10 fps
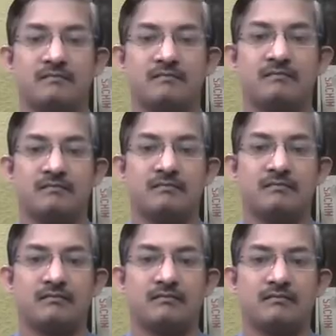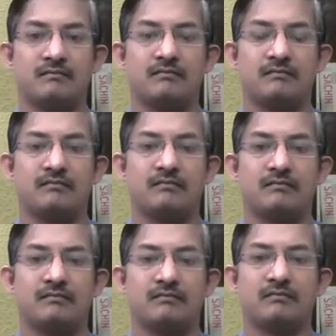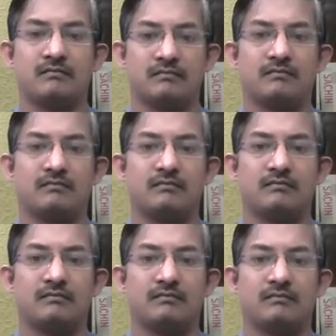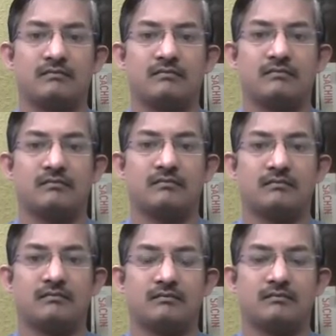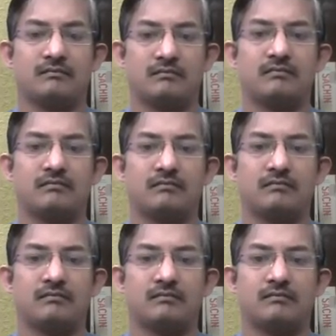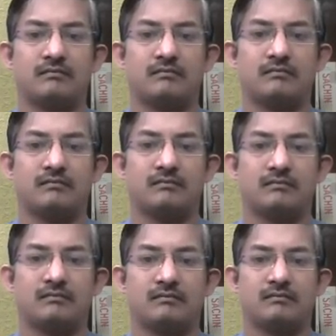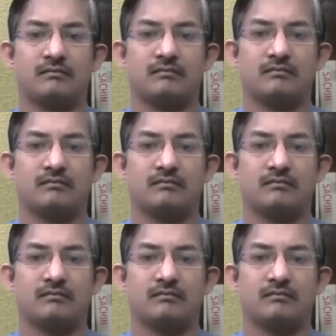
[no speech]